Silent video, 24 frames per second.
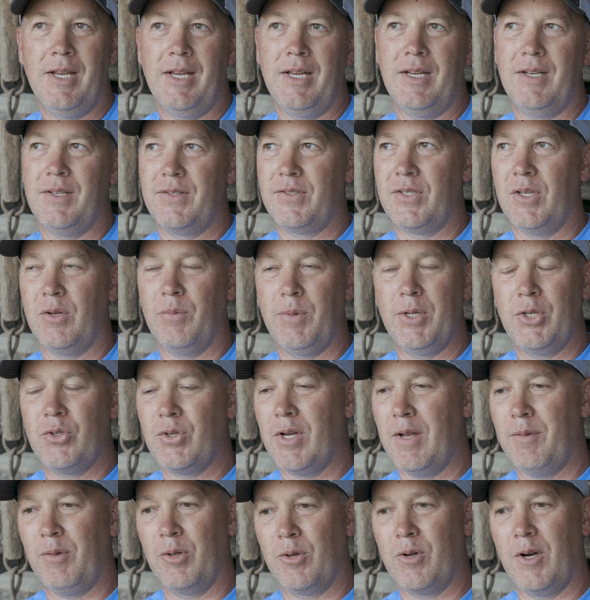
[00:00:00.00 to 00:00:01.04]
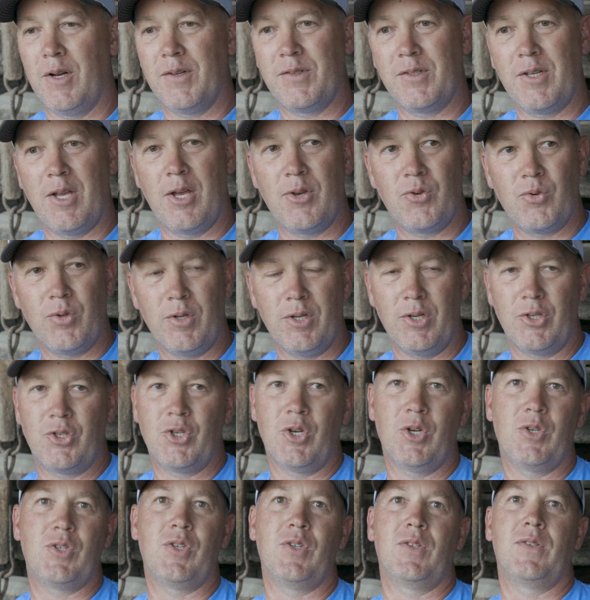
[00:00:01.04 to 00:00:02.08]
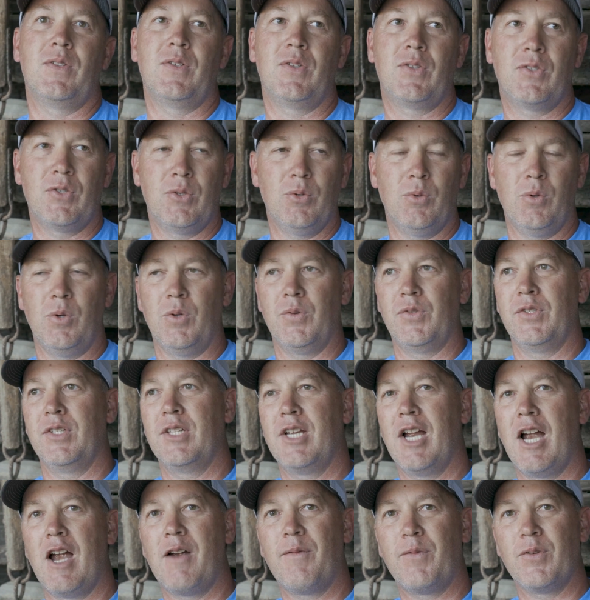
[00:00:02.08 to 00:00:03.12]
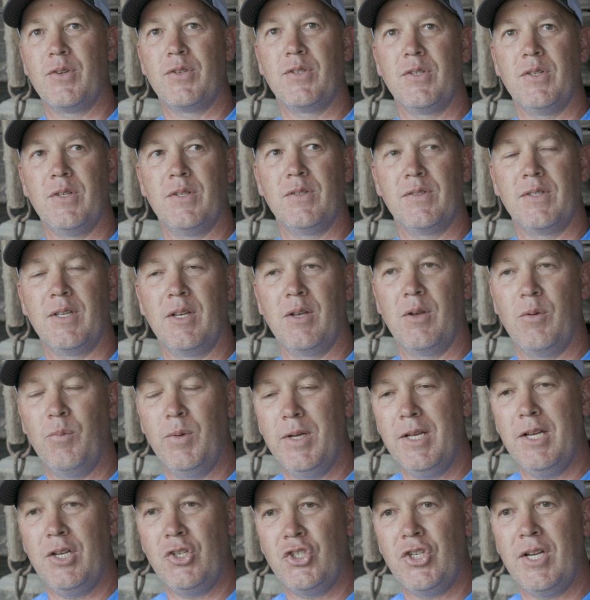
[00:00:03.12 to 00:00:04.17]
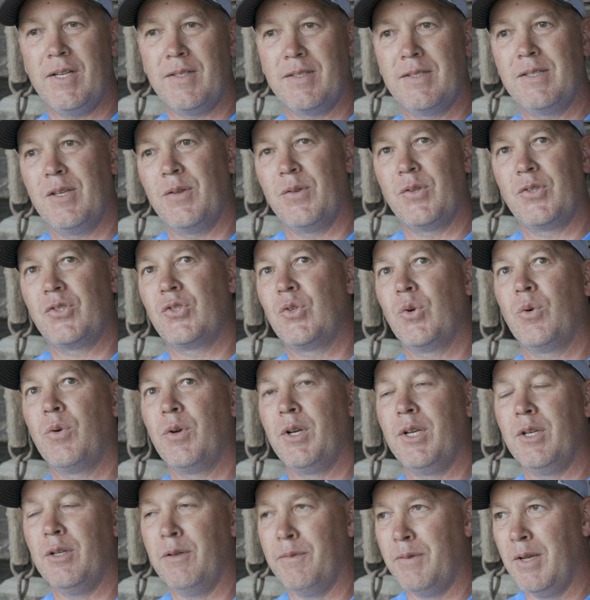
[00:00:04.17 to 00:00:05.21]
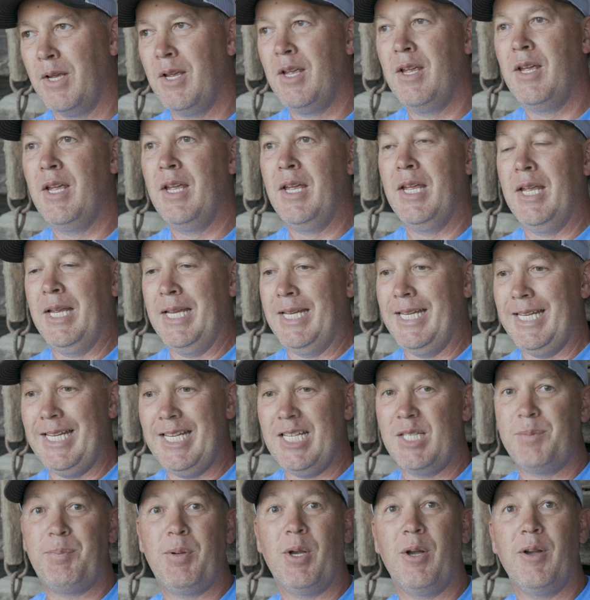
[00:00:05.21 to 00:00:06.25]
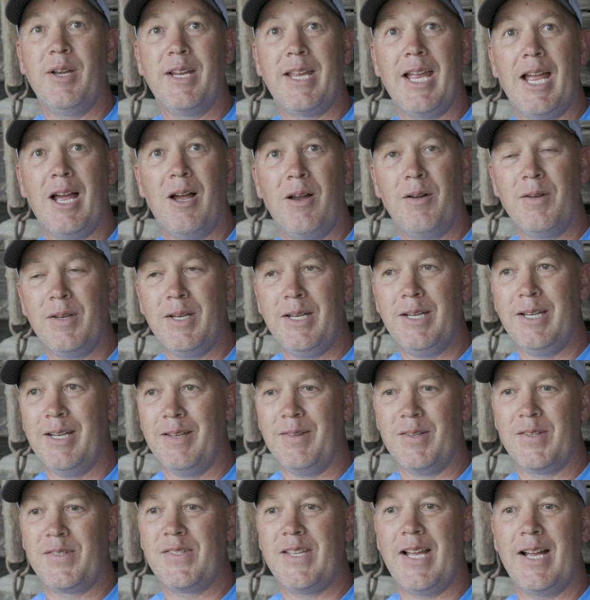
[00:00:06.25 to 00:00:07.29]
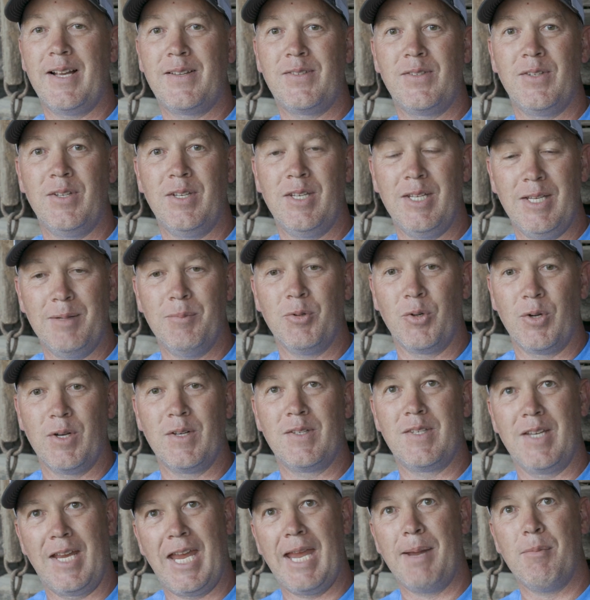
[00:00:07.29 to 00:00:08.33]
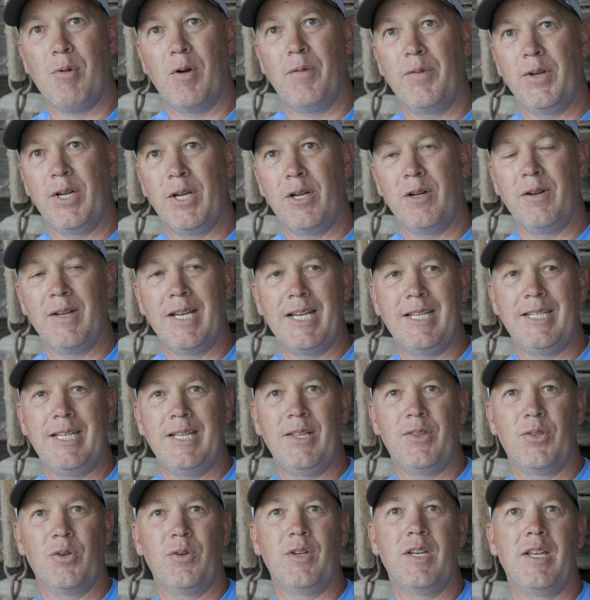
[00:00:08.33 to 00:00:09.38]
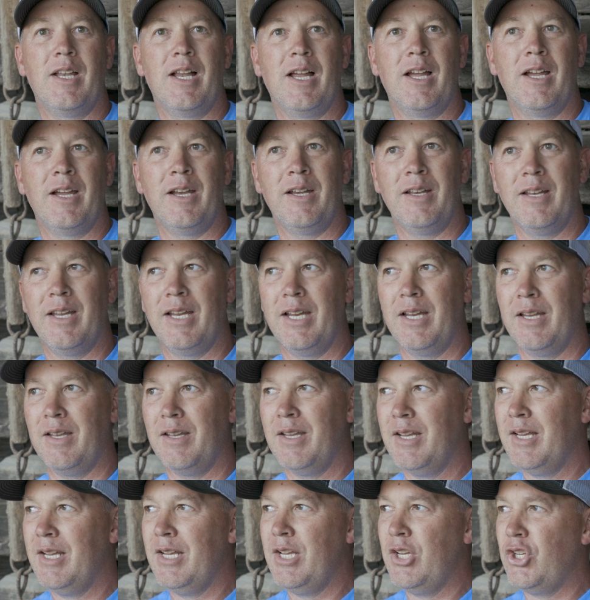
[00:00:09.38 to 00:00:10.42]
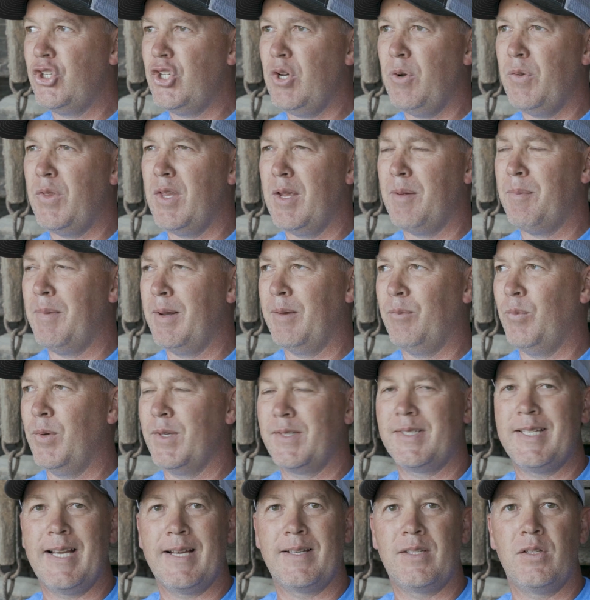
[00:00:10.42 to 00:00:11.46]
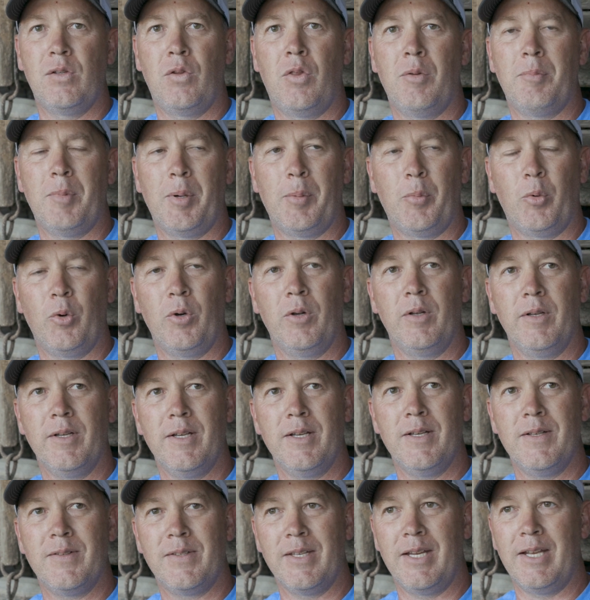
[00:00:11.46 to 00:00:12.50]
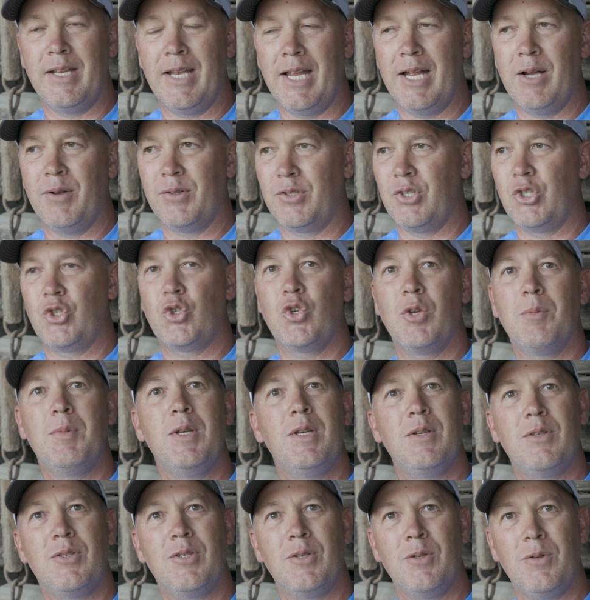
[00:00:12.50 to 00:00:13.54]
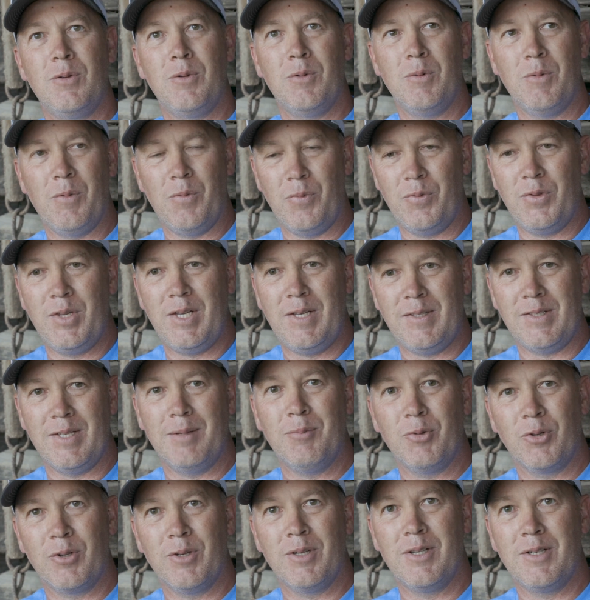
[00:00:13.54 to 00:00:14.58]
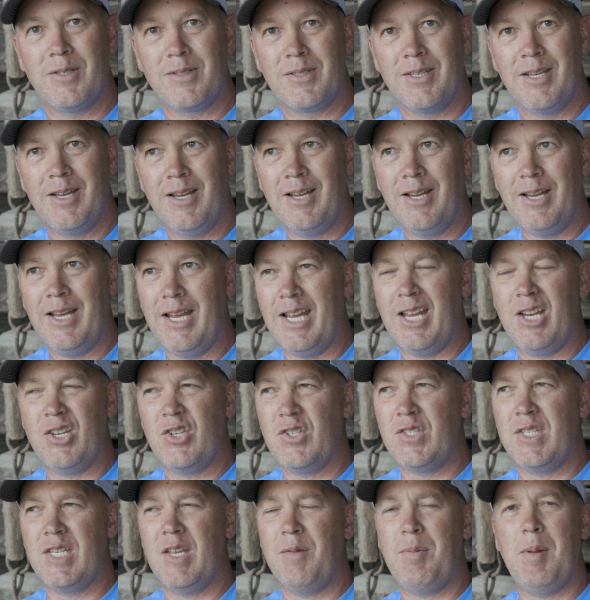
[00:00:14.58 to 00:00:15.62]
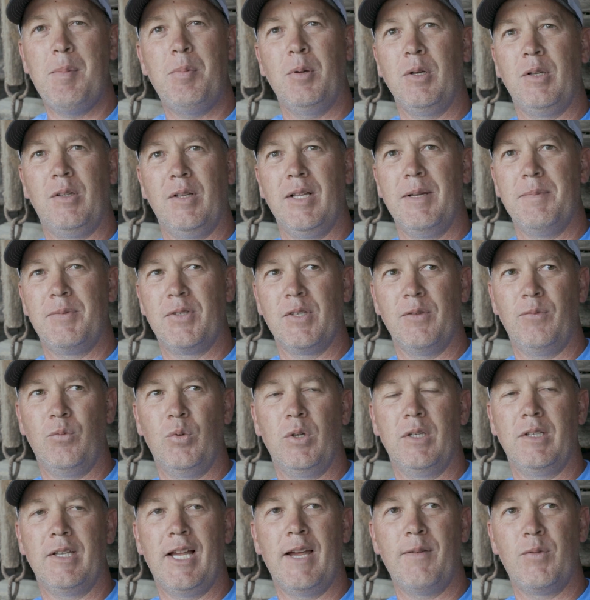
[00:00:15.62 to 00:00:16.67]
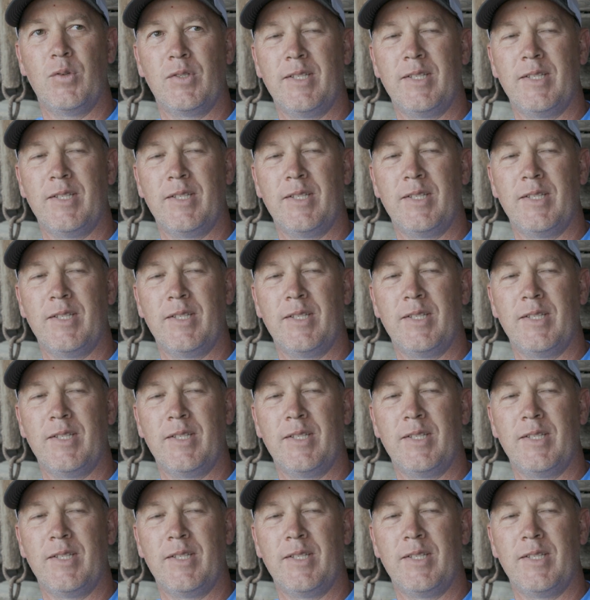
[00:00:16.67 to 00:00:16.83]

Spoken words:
And so we travel across the country to churches and schools and conferences, and we get a chance to tell the story of East Perry County and the Saxon immigrants that came over here in 1839, and share with them what Saxon Lutheran Memorial is and how it's a tribute to these immigrants, and just to give people a glimpse of what life